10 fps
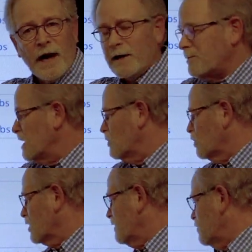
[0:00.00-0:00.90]
IB
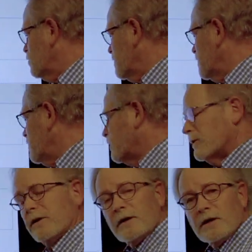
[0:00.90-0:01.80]
will give you a
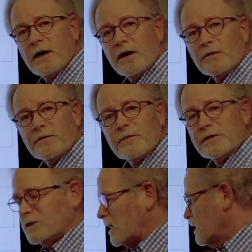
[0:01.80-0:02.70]
year of
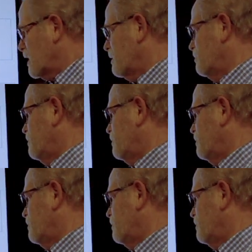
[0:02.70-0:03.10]
Gen Chem.